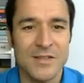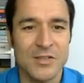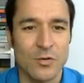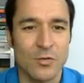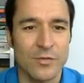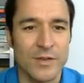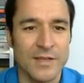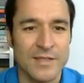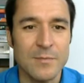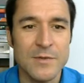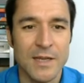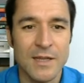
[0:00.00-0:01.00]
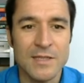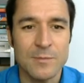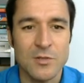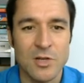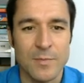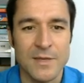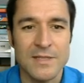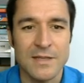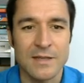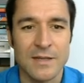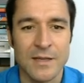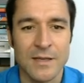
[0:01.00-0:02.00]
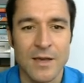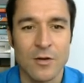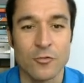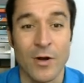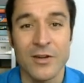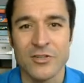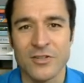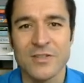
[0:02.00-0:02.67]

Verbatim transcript: So there's some dates which are basically ranges.